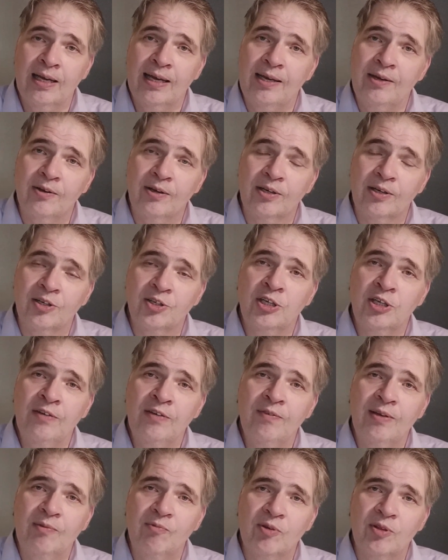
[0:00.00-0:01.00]
You can
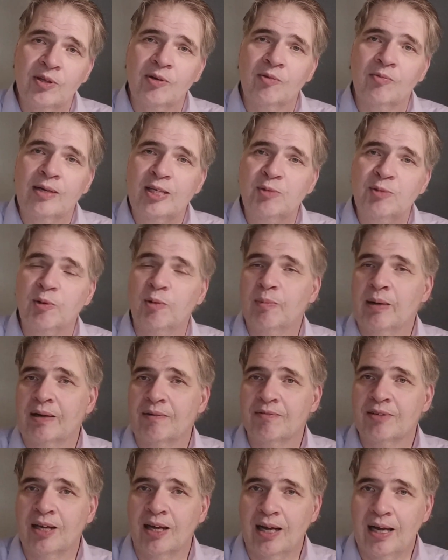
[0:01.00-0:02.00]
achieve it within a reasonable amount
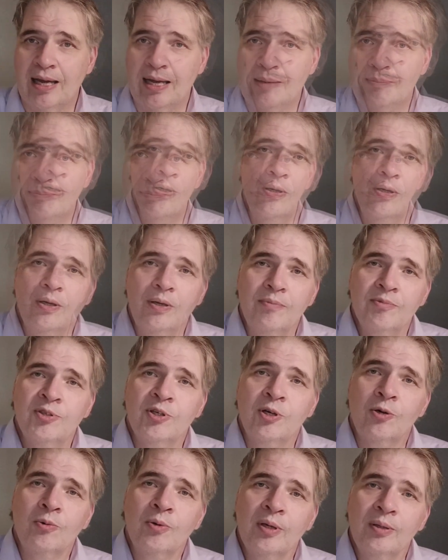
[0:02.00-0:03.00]
of time.
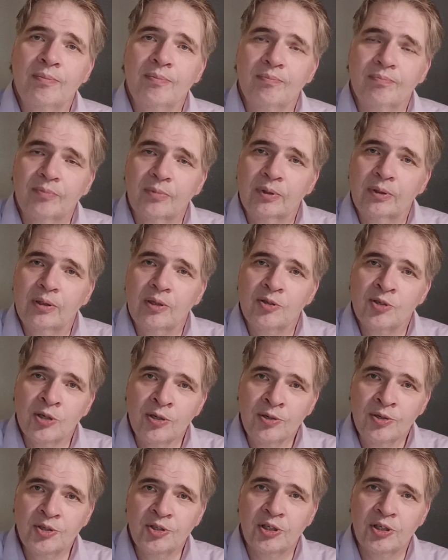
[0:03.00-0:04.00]
So certain